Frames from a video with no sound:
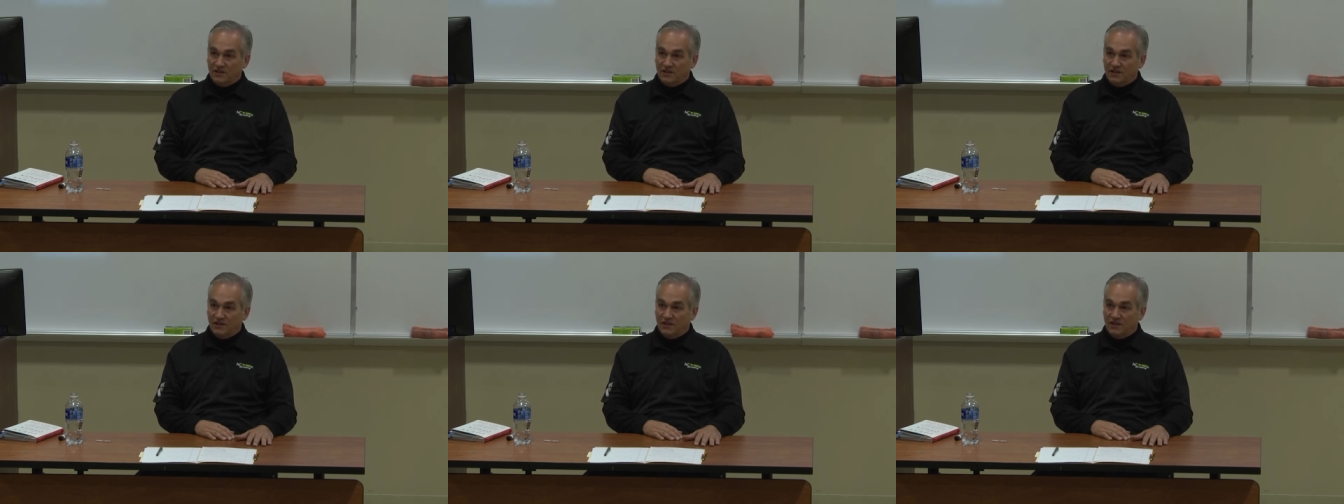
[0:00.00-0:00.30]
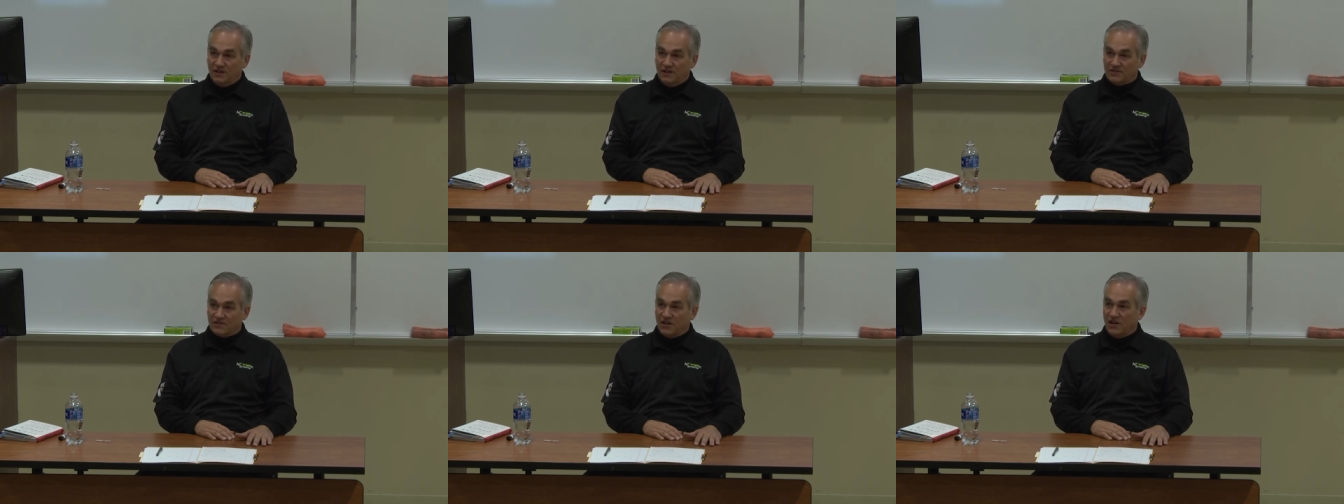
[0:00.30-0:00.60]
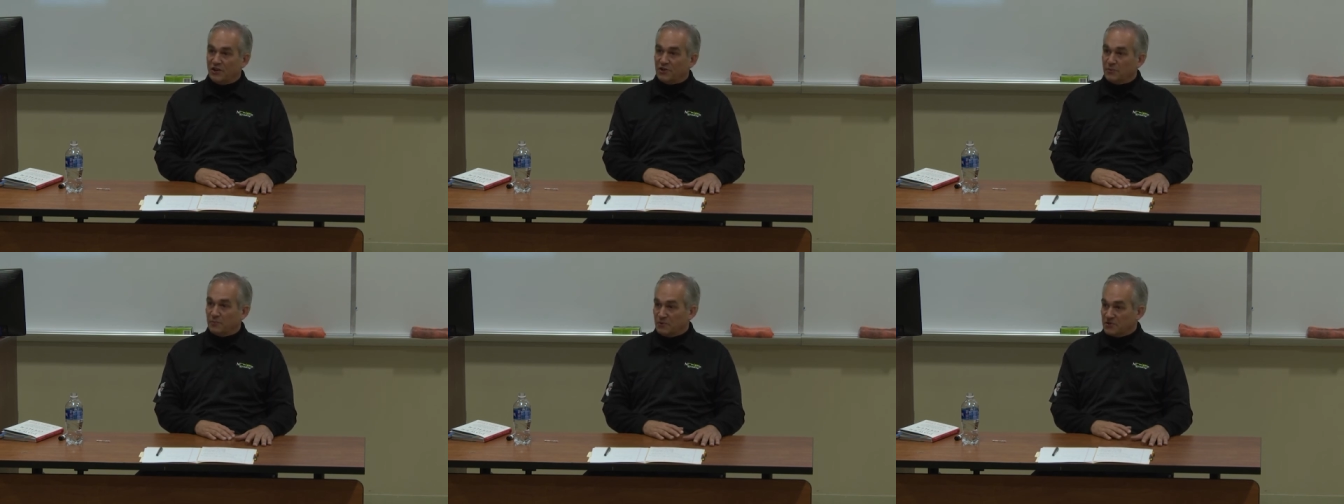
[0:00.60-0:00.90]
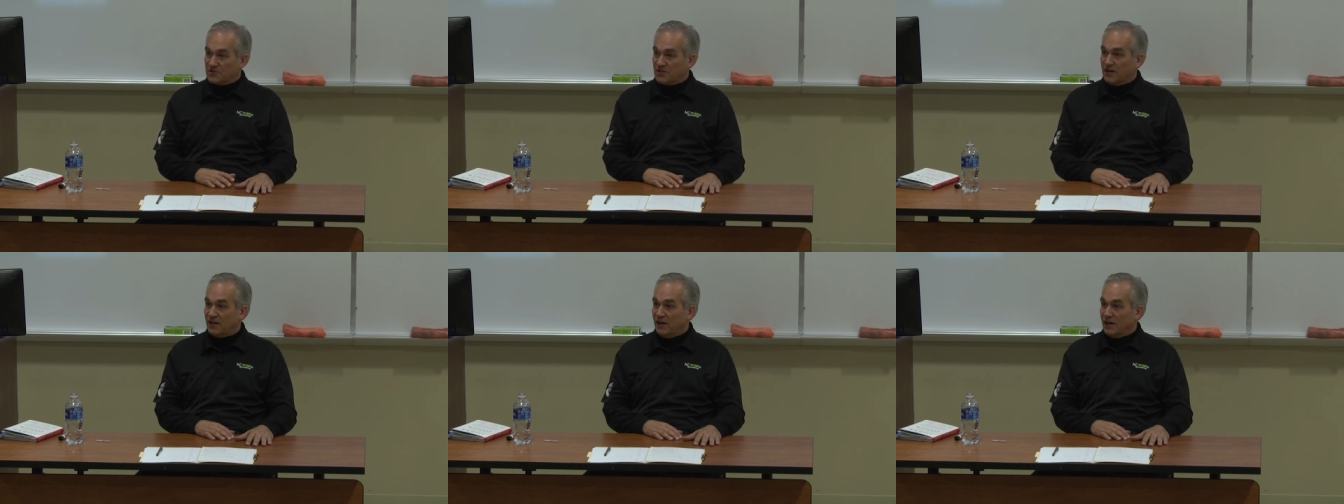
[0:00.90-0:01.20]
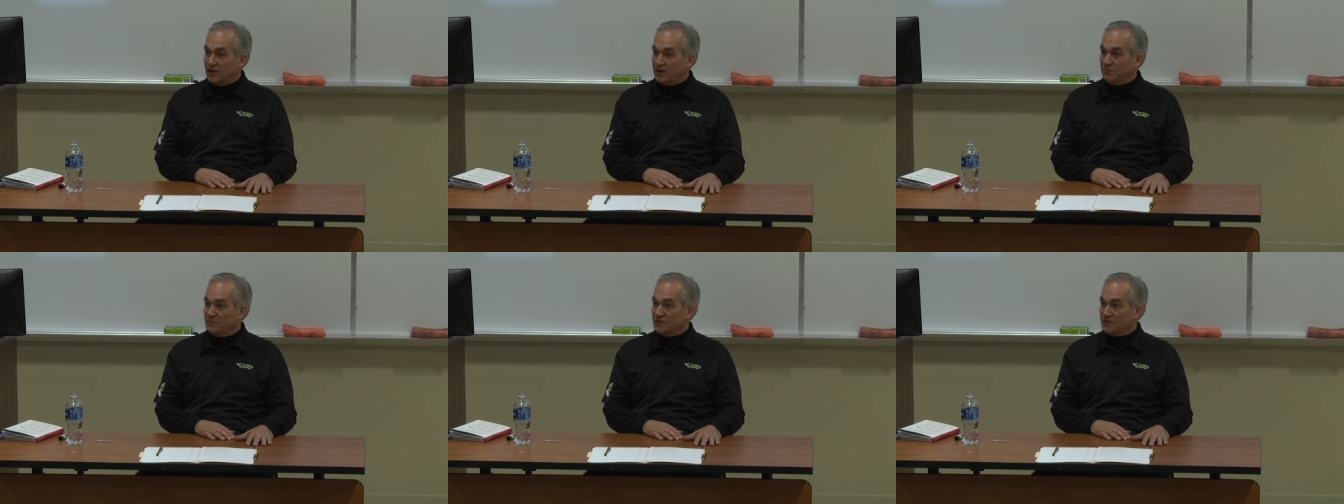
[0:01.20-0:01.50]
uh, has 100%
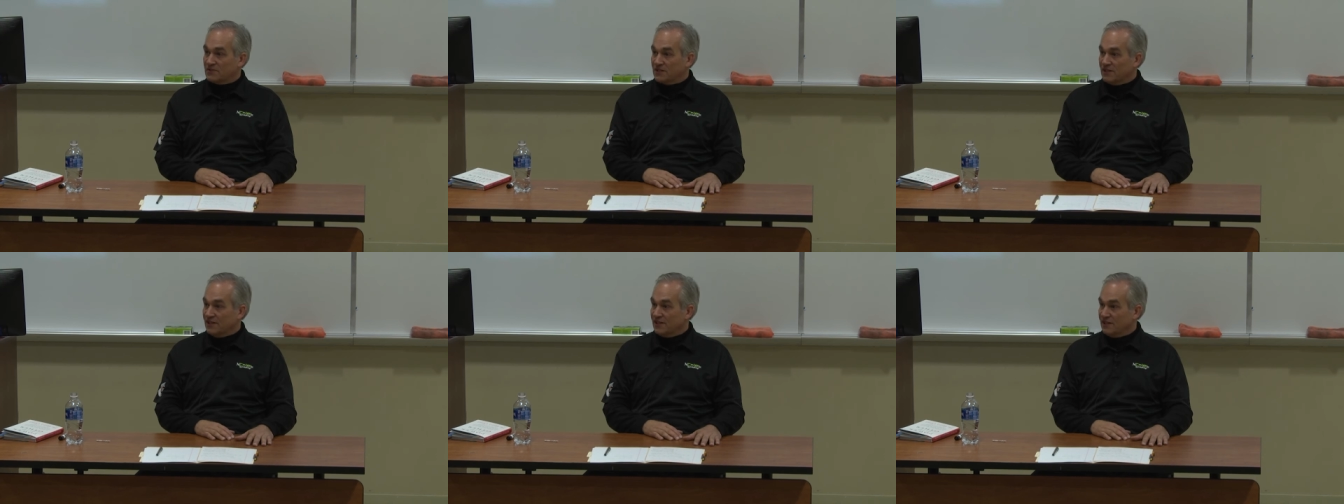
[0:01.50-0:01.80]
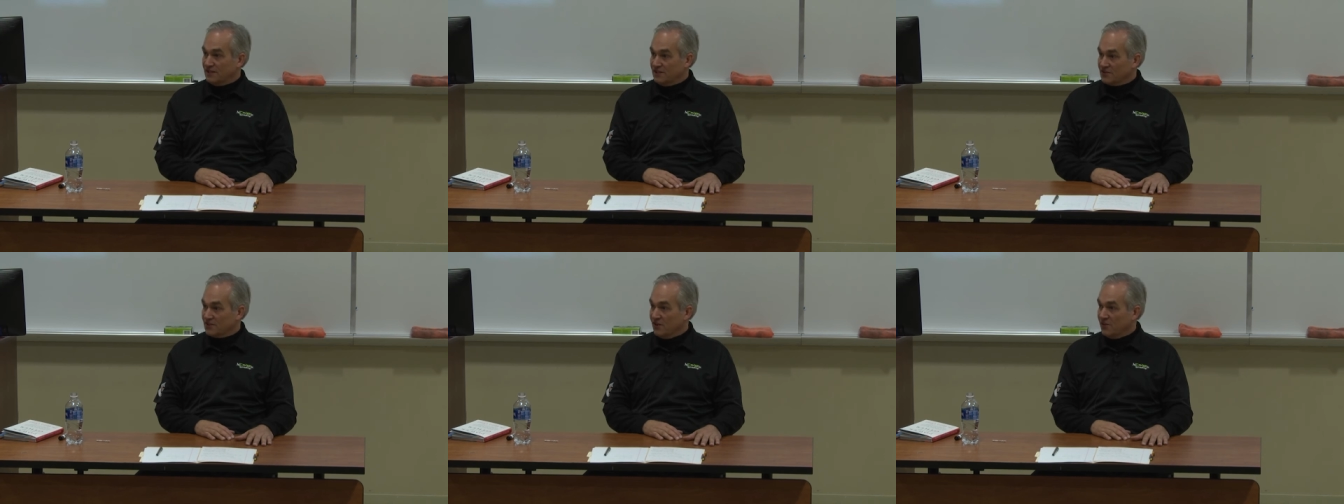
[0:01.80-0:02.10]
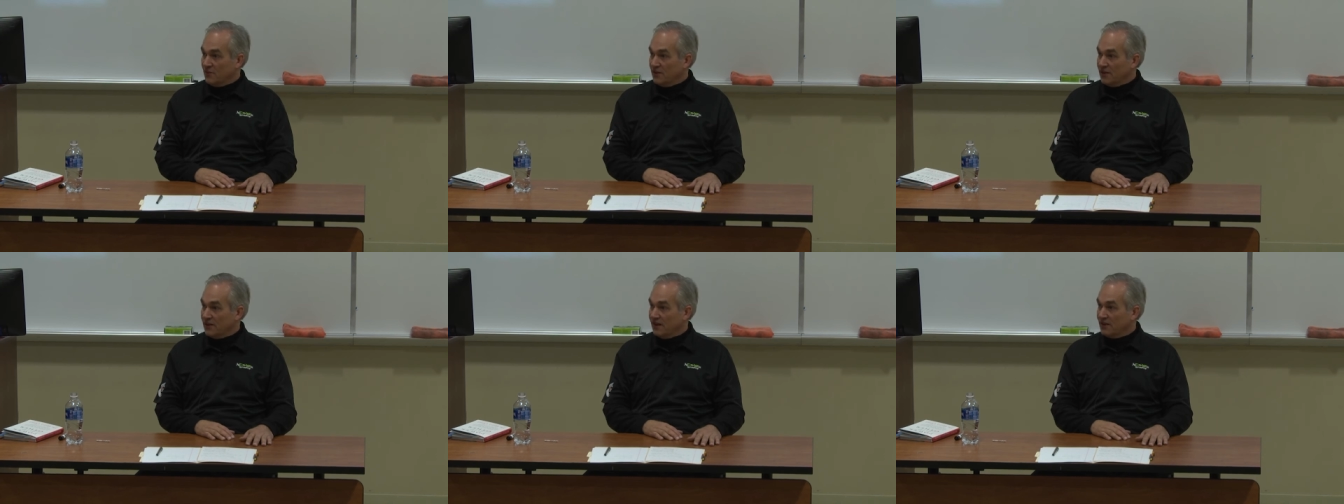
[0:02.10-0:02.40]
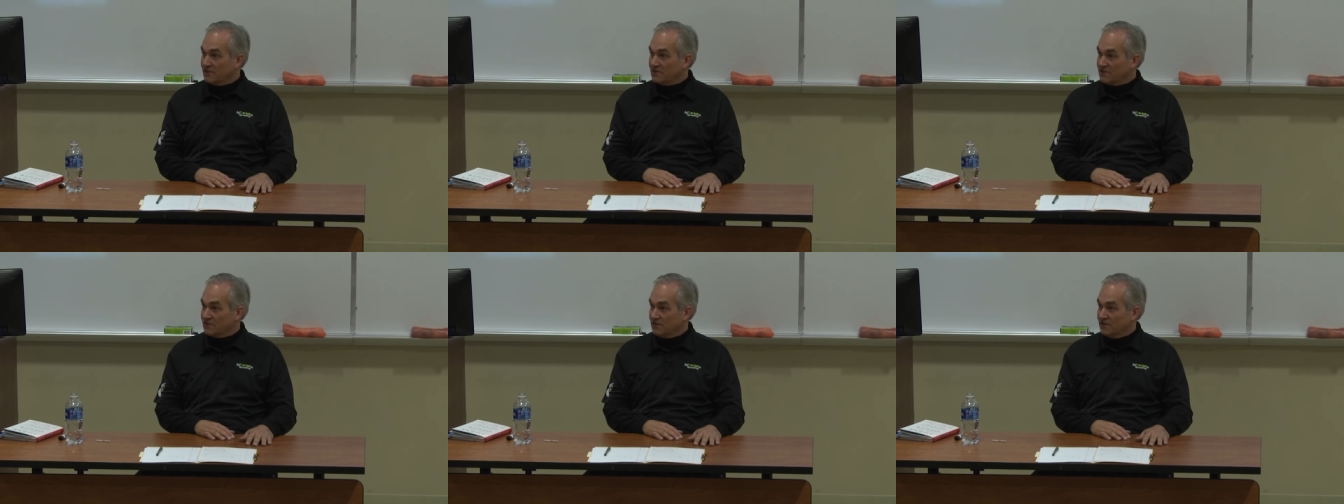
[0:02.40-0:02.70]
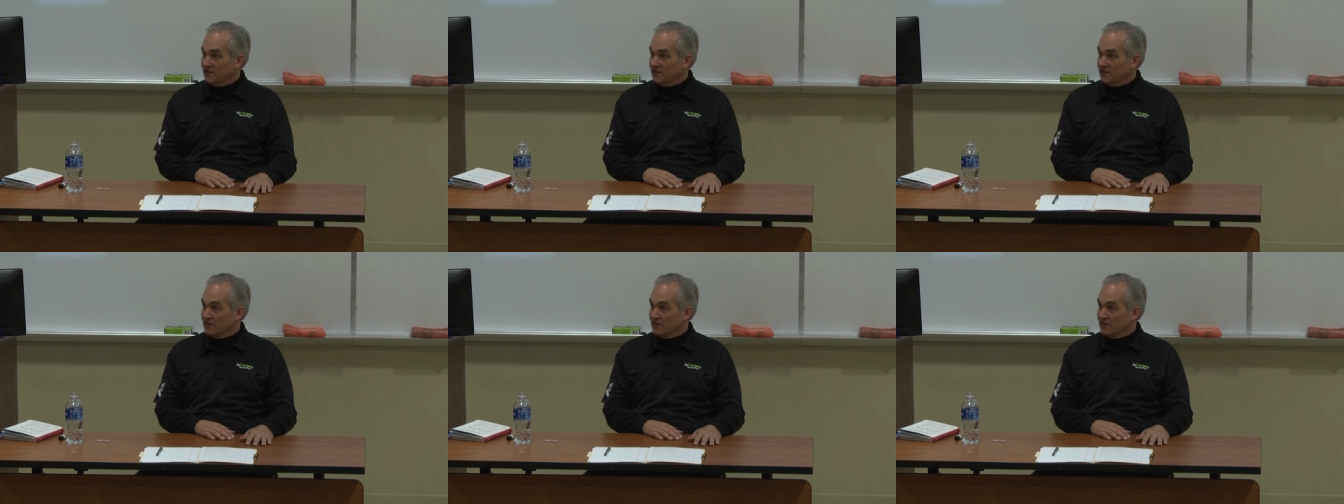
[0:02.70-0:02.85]
occupancy, at least on weekends.